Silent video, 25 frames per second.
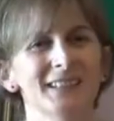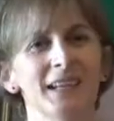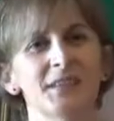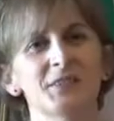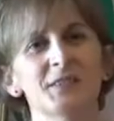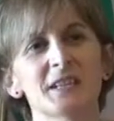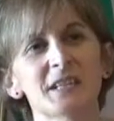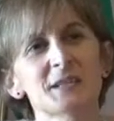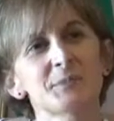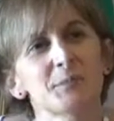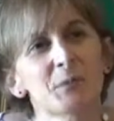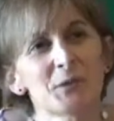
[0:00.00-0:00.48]

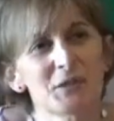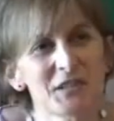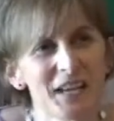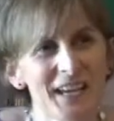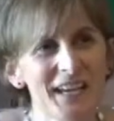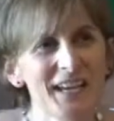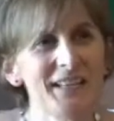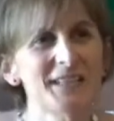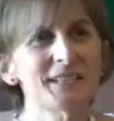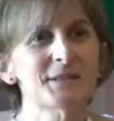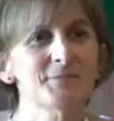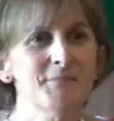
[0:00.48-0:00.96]
this
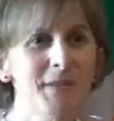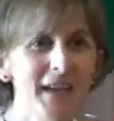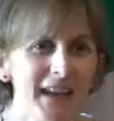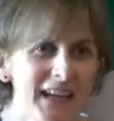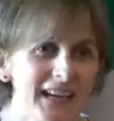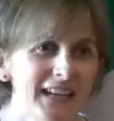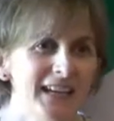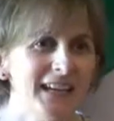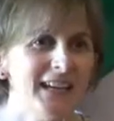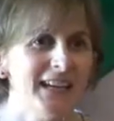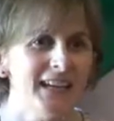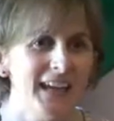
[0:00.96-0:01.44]
pertains
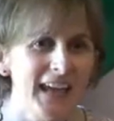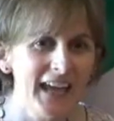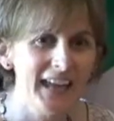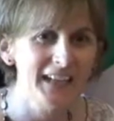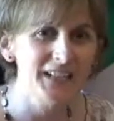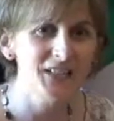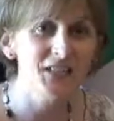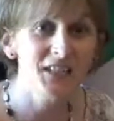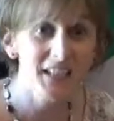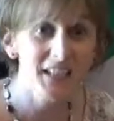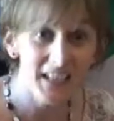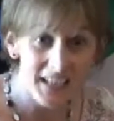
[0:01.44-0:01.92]
mainly,
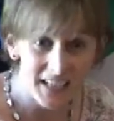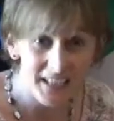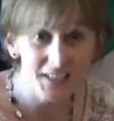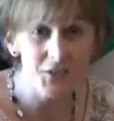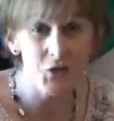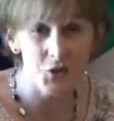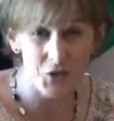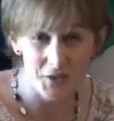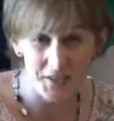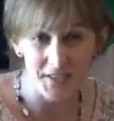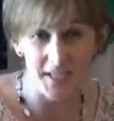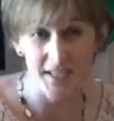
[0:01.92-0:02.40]
again, to the
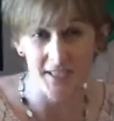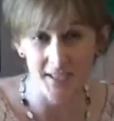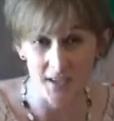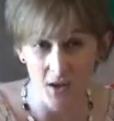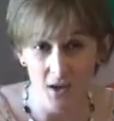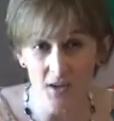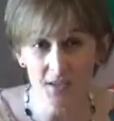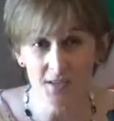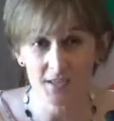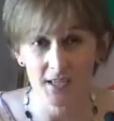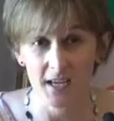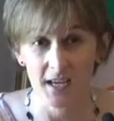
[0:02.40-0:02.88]
interstate
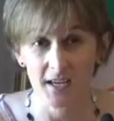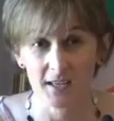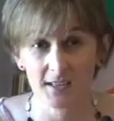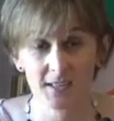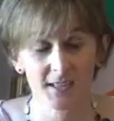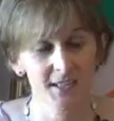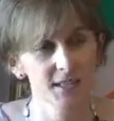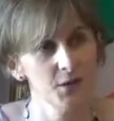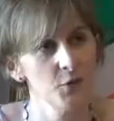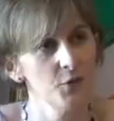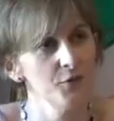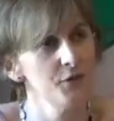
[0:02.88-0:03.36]

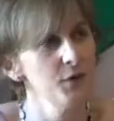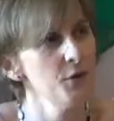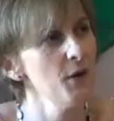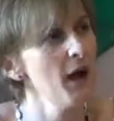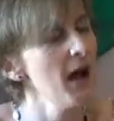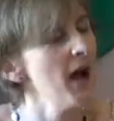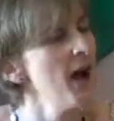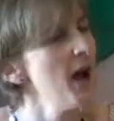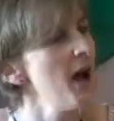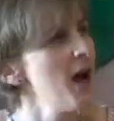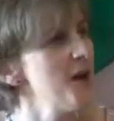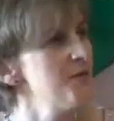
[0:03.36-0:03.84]
context. So if you
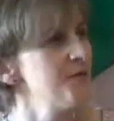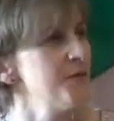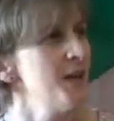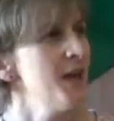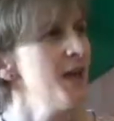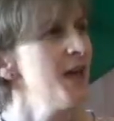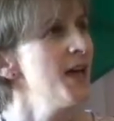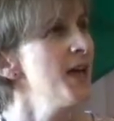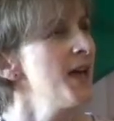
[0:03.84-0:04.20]
have